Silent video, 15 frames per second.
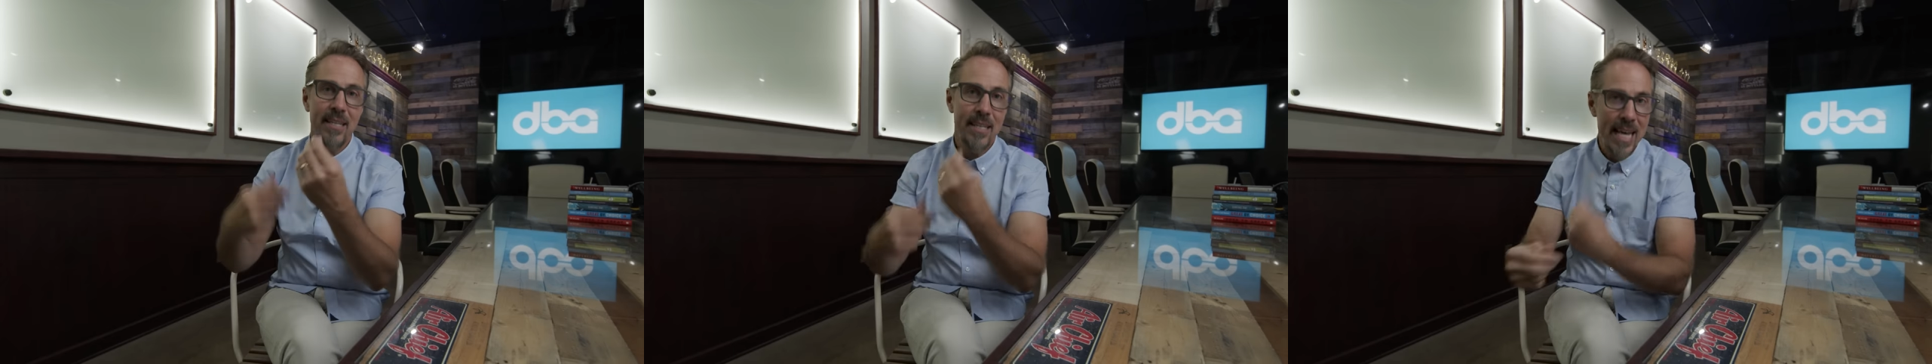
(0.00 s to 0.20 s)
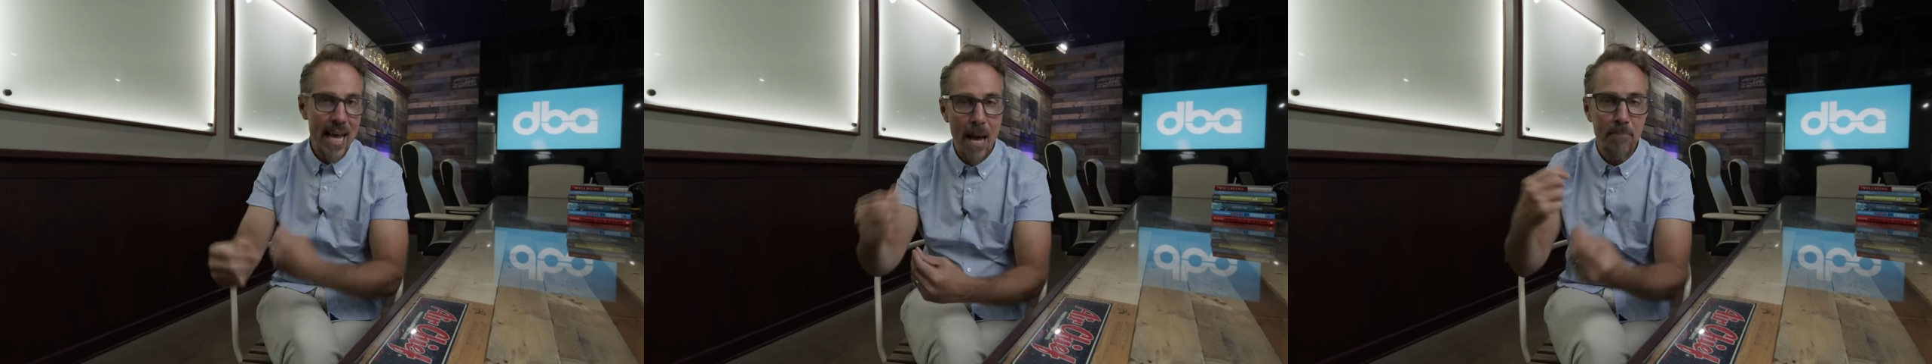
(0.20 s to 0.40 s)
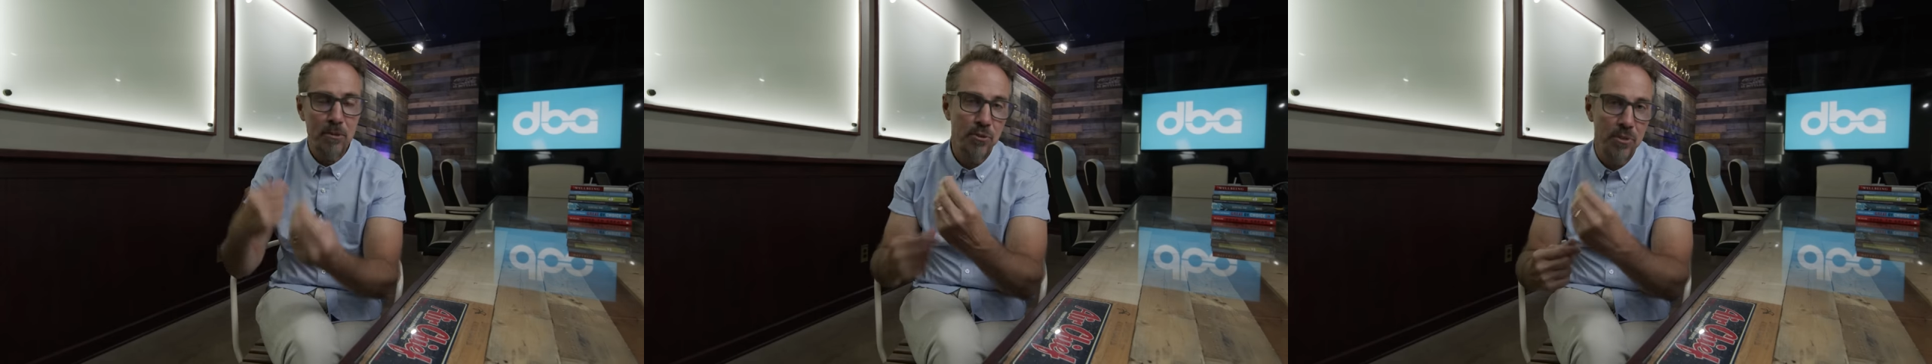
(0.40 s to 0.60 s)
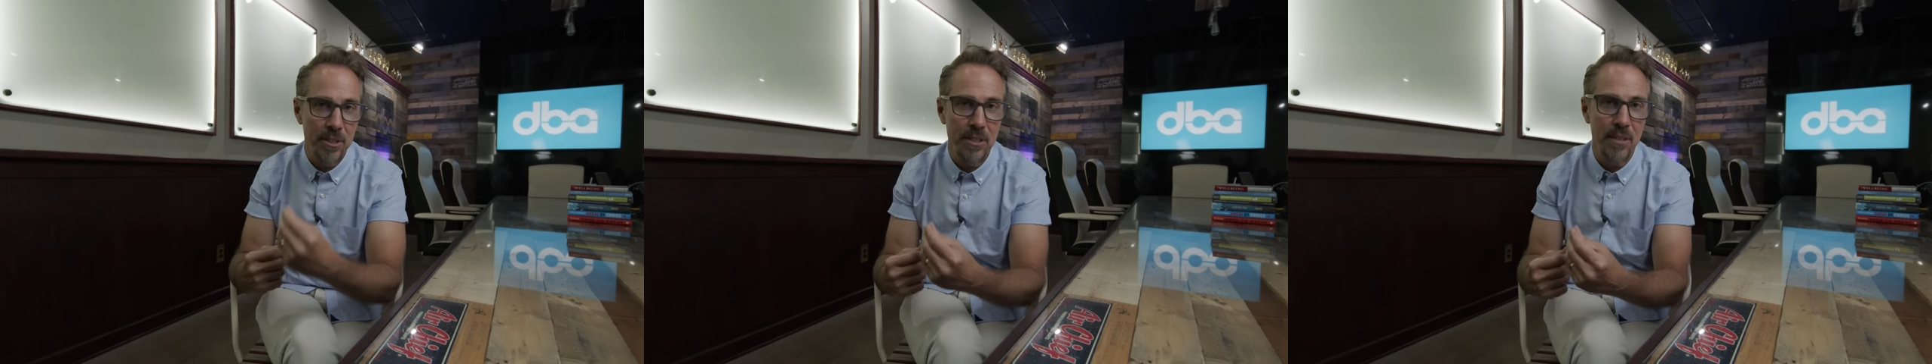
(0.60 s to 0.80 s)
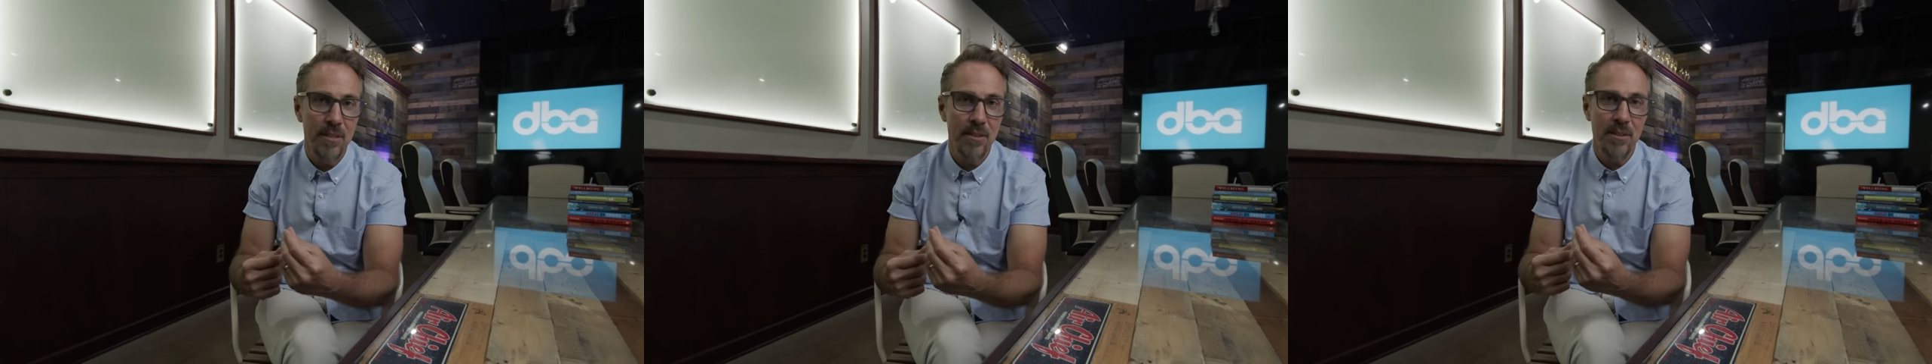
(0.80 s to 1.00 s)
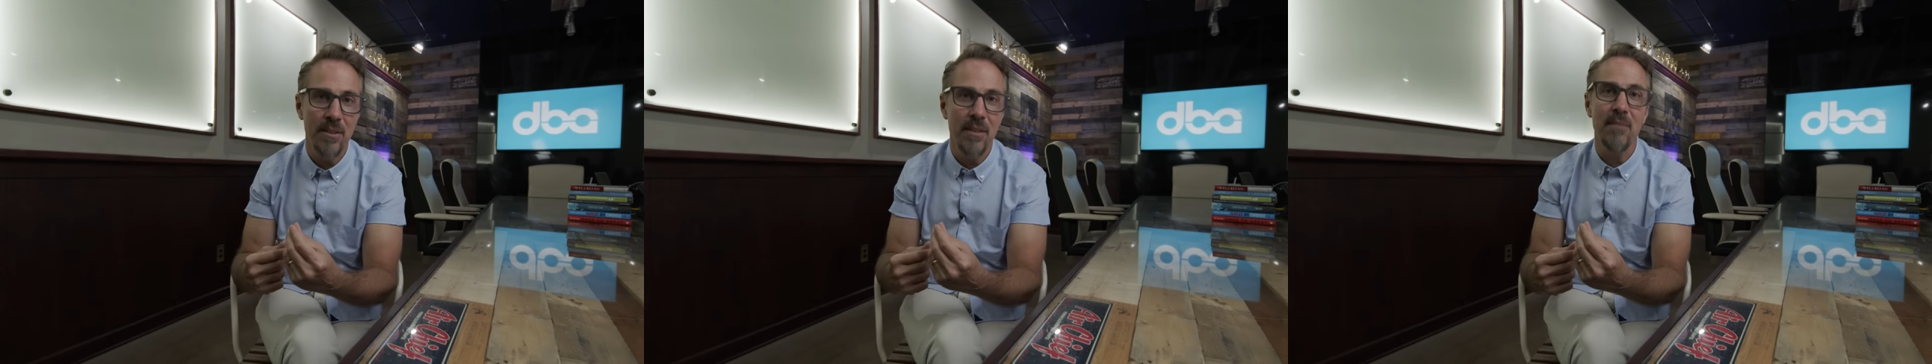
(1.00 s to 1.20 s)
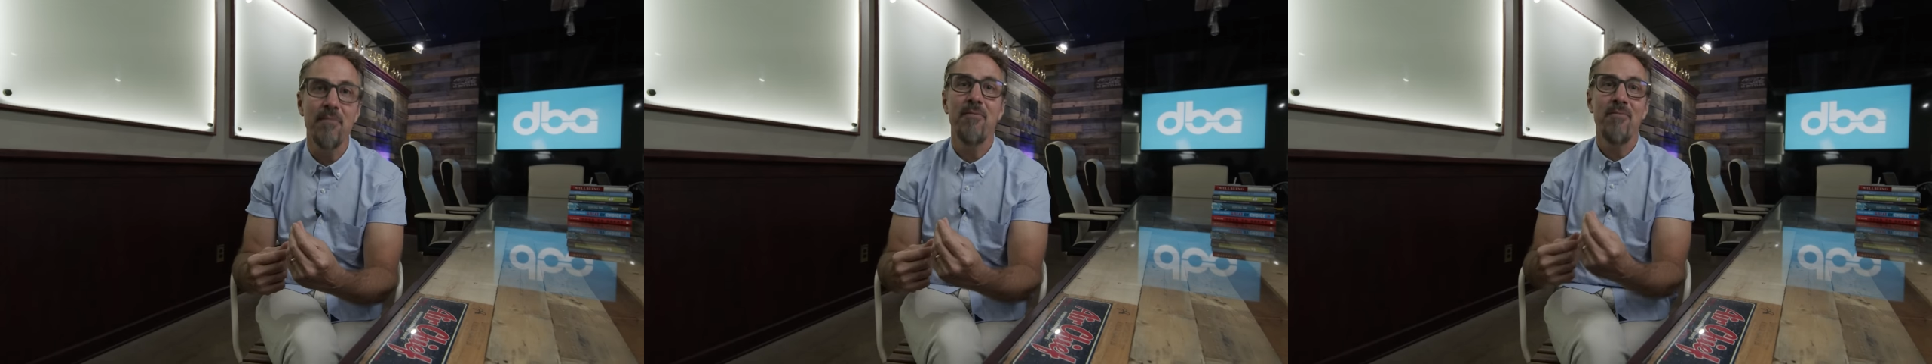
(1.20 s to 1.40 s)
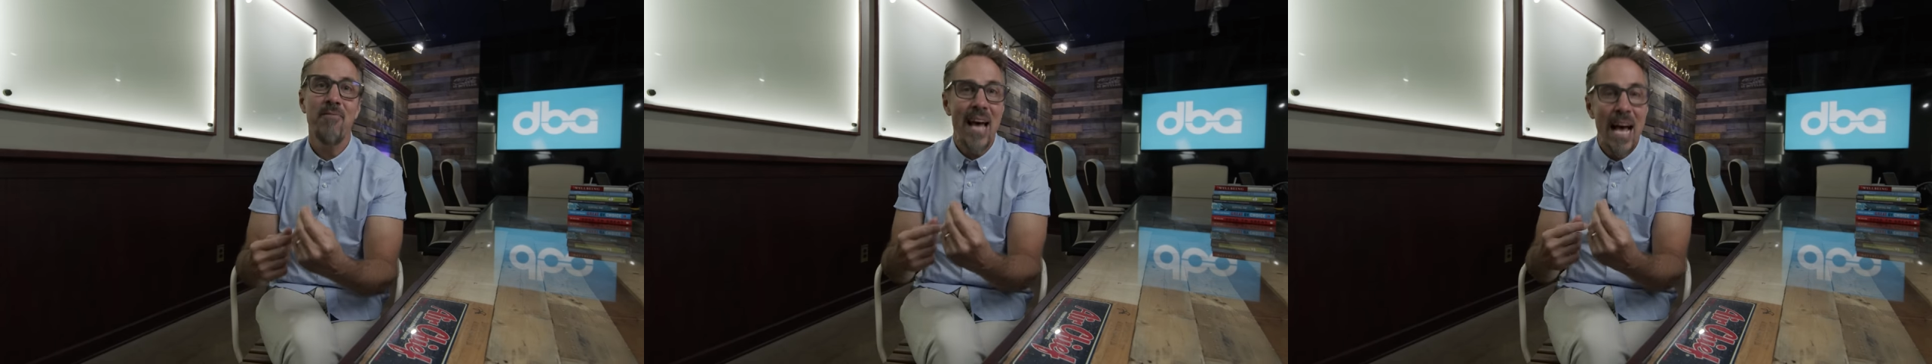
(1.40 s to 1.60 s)
capturing the
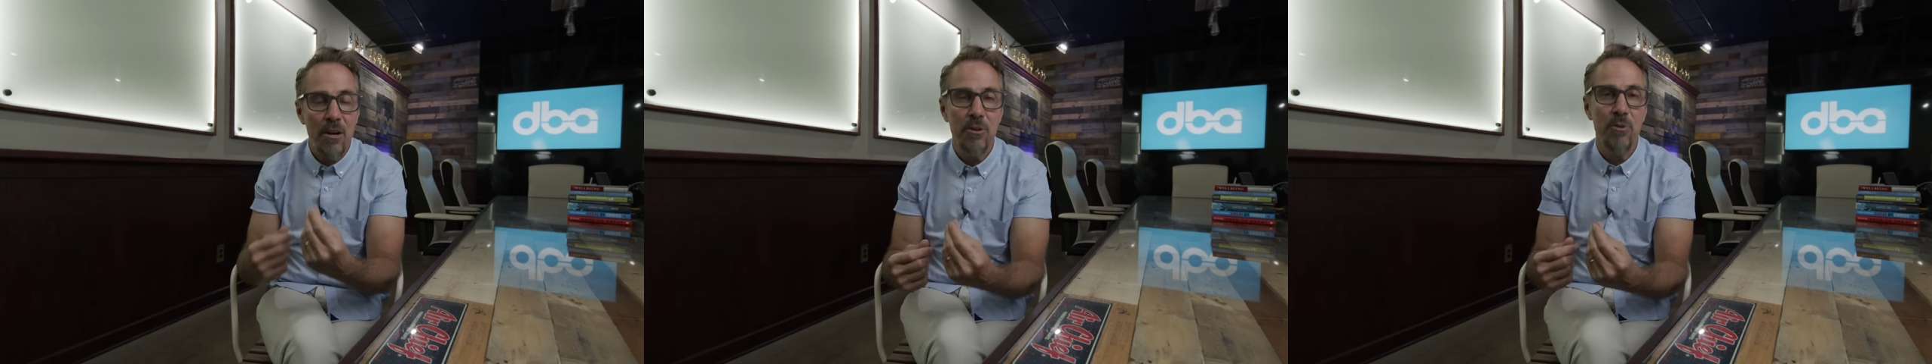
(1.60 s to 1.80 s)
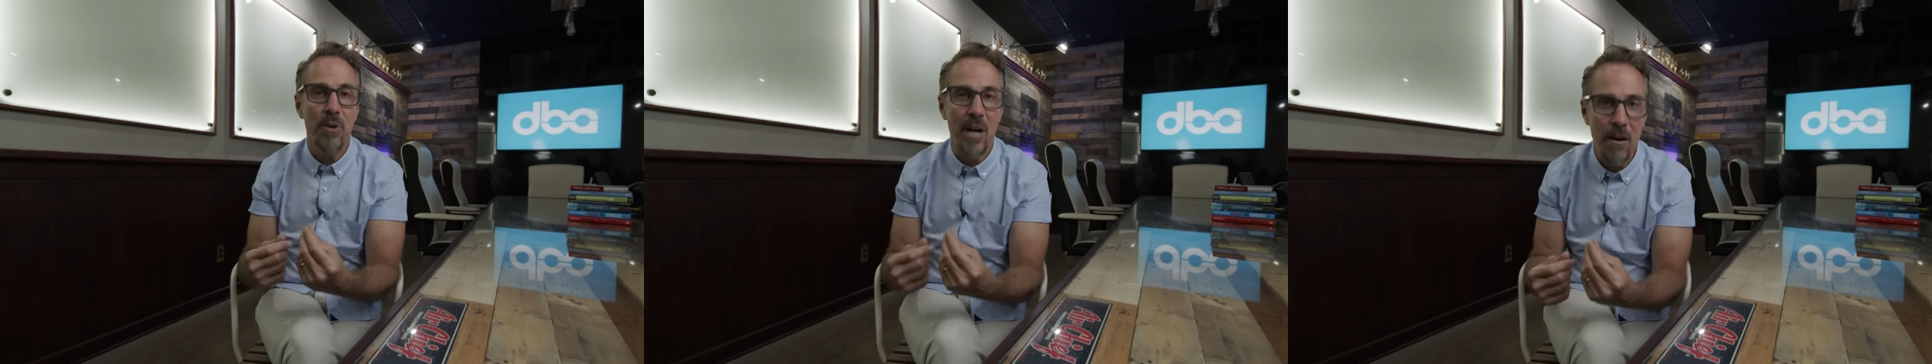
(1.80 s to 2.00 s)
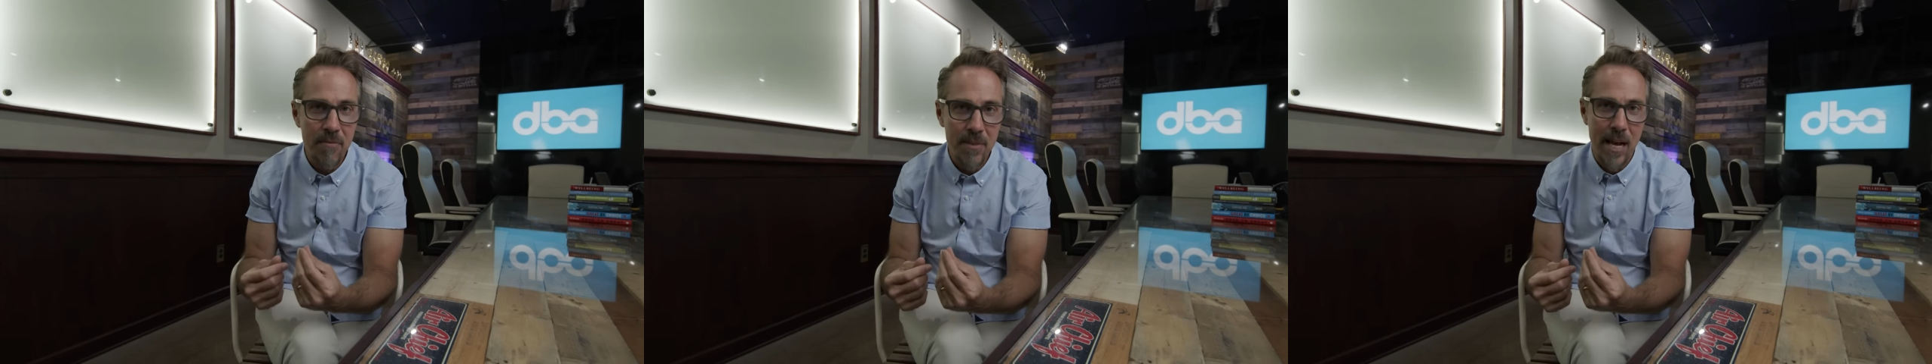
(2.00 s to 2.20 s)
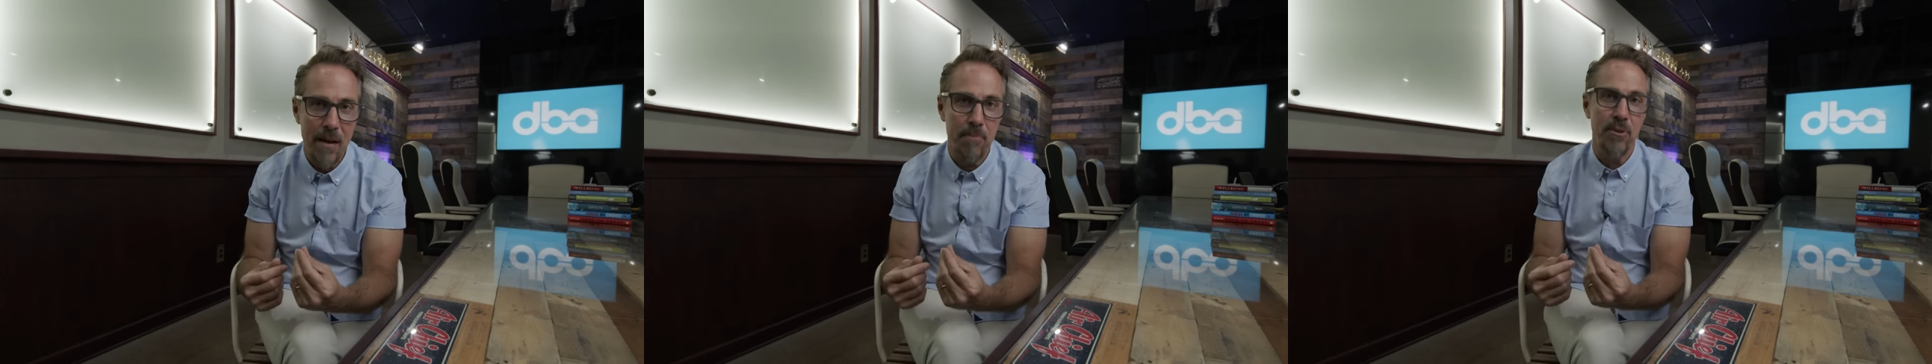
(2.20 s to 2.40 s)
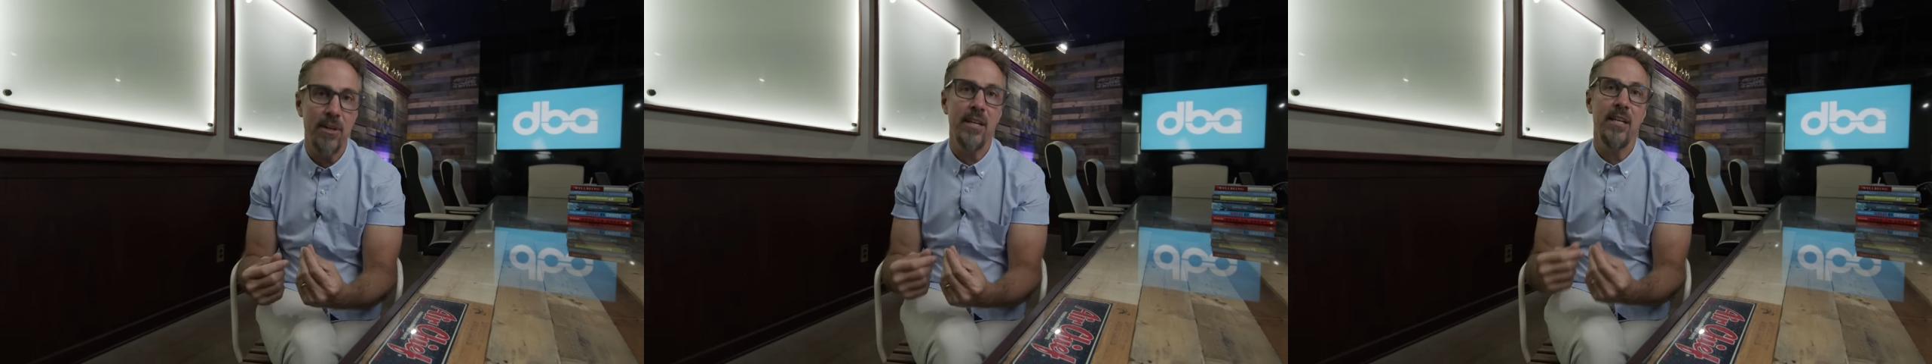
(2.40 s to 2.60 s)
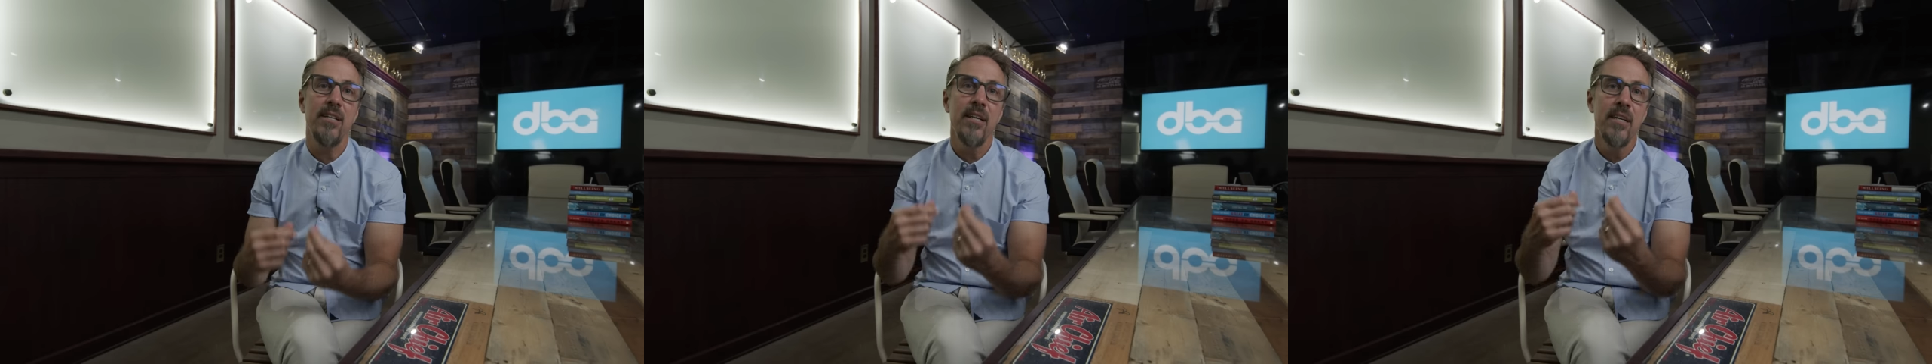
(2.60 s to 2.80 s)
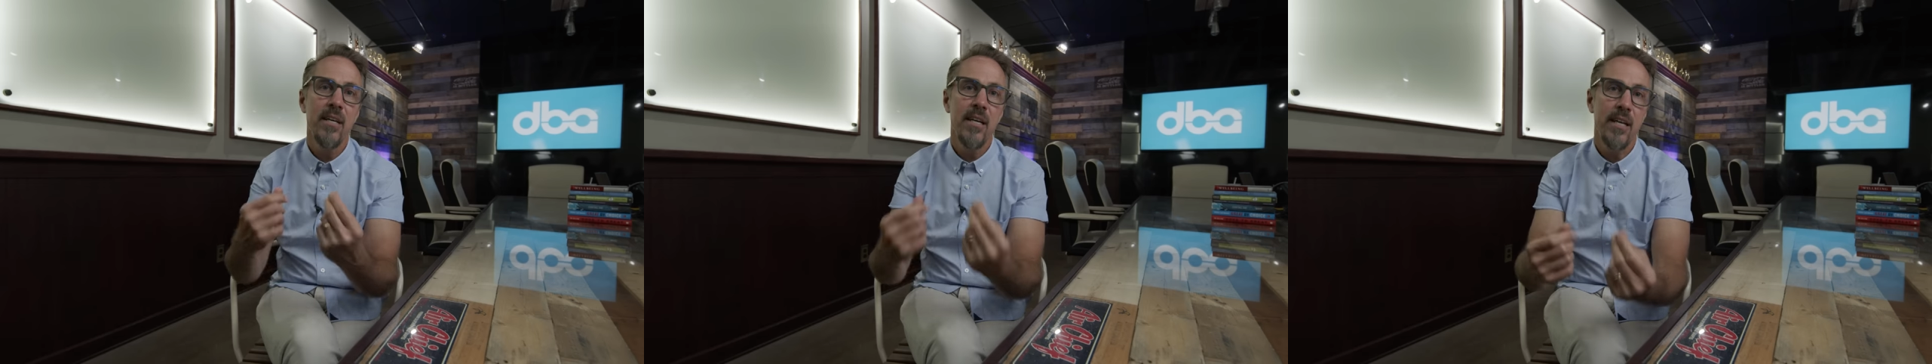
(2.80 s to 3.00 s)
value of that brand